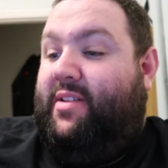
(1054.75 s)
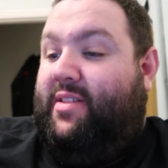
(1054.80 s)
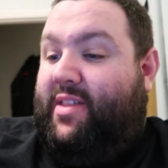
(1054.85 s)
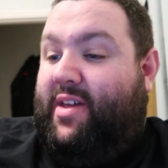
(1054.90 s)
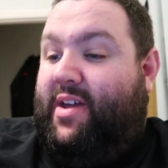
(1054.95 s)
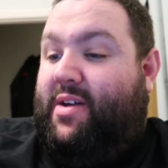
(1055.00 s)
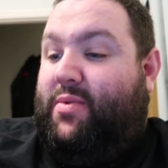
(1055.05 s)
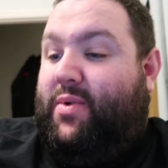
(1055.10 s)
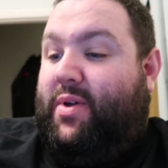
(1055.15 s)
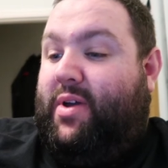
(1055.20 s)

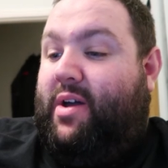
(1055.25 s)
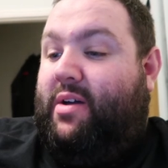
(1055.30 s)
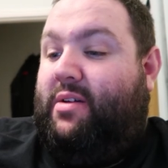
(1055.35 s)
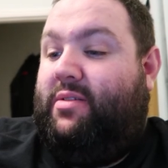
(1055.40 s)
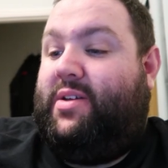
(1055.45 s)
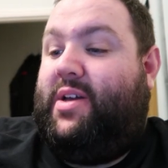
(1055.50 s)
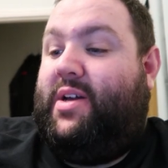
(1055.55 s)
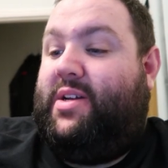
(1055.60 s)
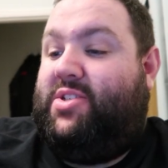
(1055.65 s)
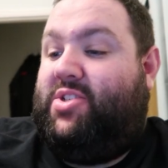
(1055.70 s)
There we go.
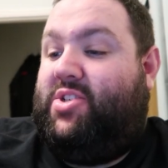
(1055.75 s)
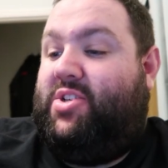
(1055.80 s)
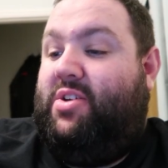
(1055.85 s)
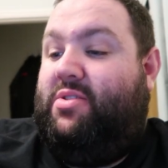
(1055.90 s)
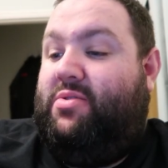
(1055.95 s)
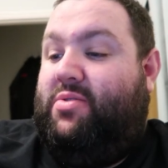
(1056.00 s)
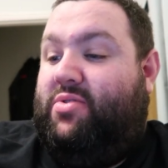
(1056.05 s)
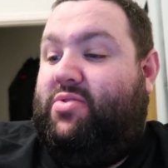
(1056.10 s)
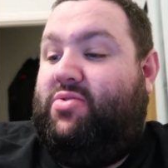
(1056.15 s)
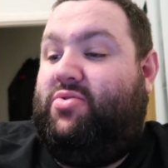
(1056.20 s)
Catch
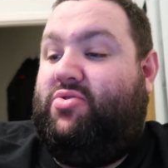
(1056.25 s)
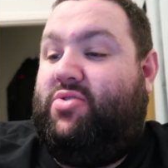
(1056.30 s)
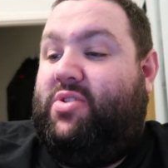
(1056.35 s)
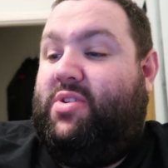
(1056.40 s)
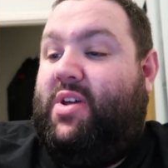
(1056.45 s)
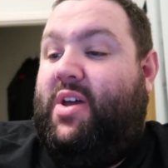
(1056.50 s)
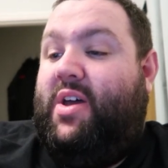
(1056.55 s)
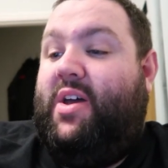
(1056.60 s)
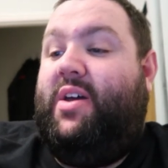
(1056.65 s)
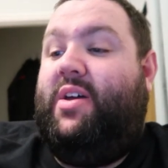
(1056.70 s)

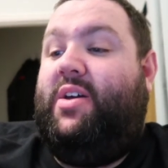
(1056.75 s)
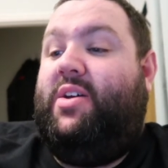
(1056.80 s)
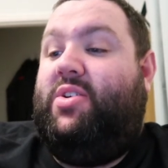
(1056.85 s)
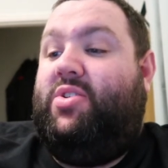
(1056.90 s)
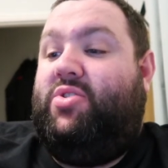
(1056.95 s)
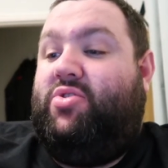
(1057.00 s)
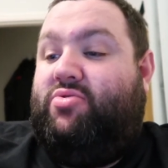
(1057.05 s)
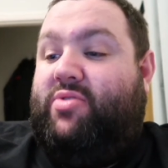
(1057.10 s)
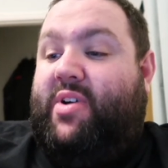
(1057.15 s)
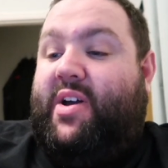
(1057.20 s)
200
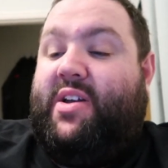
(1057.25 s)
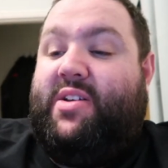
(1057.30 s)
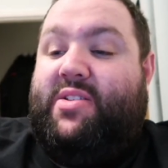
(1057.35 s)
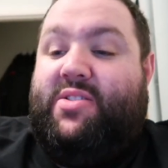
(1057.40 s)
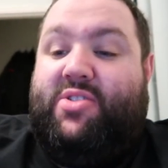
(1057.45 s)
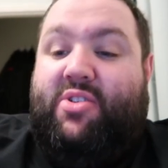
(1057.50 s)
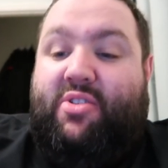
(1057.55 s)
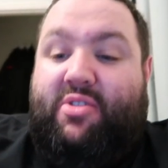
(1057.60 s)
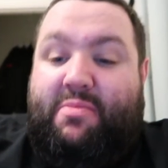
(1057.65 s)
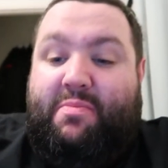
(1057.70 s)
dragon
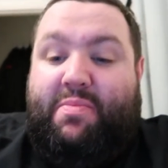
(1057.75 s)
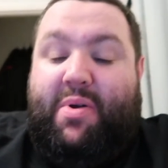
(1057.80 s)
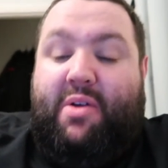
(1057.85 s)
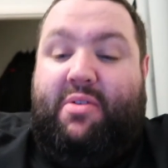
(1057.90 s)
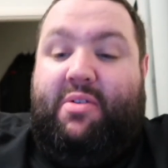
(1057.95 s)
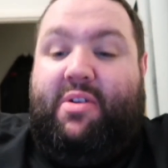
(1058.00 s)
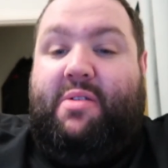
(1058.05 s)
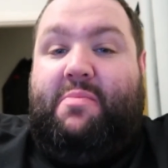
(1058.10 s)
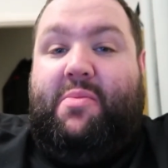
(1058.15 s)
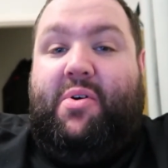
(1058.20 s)
type
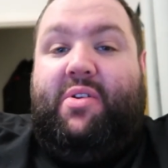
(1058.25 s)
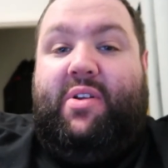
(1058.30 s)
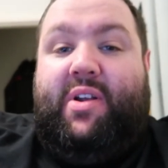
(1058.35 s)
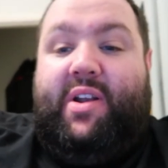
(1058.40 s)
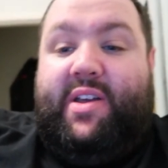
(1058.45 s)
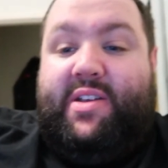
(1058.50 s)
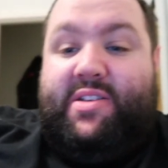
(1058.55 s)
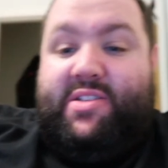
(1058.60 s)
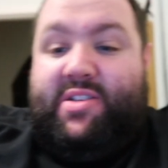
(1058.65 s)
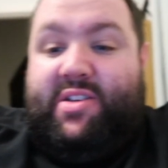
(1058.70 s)
Pokemon.
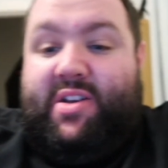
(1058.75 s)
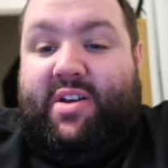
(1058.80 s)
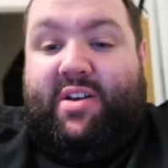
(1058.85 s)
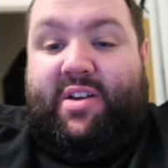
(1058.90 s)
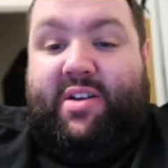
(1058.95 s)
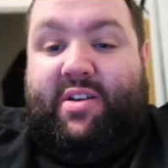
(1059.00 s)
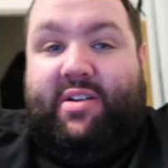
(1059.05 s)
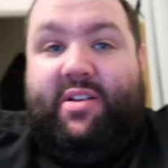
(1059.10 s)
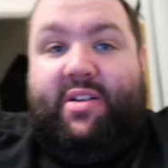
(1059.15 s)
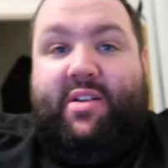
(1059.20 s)

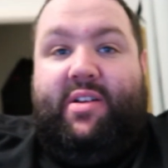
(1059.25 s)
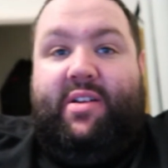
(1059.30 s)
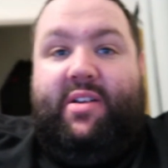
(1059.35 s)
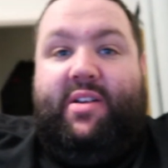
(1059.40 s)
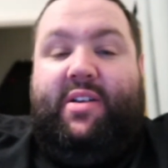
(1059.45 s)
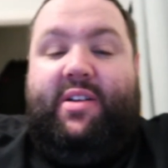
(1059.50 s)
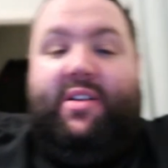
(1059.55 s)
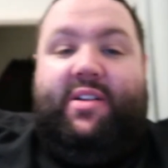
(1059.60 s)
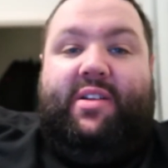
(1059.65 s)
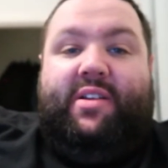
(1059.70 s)
Let
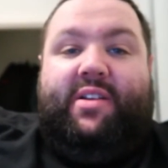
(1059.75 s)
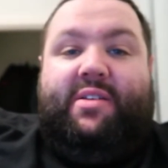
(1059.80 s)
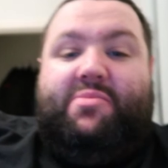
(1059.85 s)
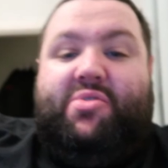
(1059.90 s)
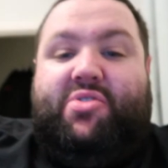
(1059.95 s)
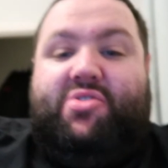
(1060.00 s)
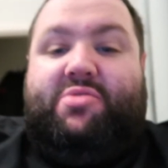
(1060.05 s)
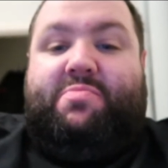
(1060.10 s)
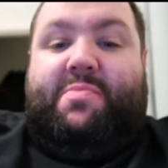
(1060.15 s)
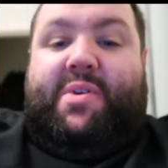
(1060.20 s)

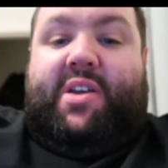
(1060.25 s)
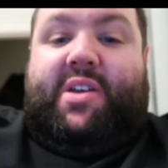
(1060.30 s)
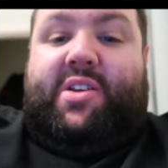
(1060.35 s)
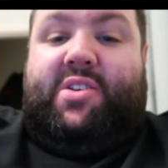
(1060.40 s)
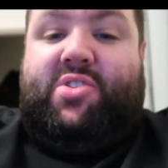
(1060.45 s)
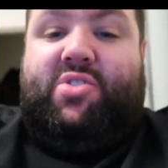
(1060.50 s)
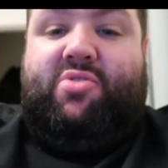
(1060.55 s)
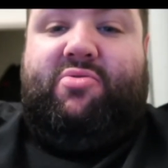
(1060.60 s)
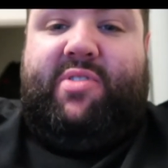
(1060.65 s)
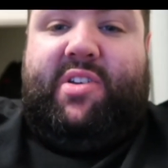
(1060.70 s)
me just make a
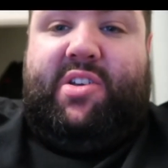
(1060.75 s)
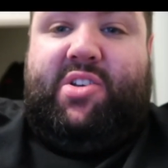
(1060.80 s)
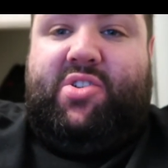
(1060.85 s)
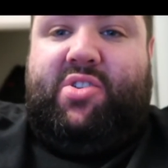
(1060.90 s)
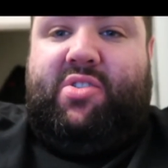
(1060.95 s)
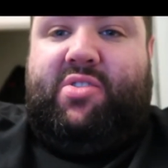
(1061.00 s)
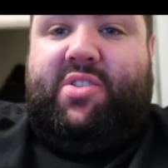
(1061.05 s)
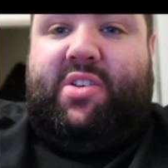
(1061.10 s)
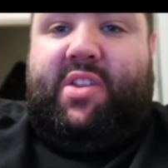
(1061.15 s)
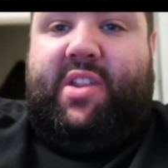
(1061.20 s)

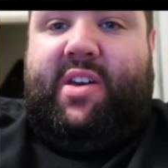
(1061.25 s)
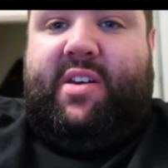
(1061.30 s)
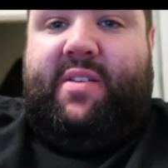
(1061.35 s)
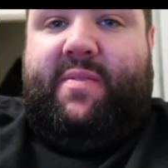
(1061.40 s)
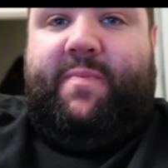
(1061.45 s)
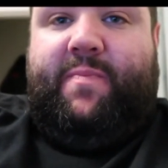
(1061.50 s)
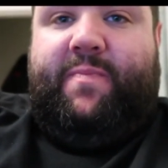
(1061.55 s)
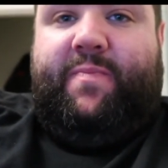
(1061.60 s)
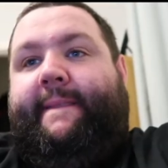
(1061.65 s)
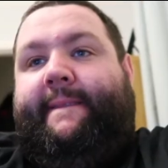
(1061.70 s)
screenshot of
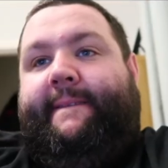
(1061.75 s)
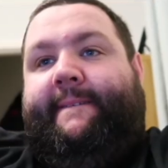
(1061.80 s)
that.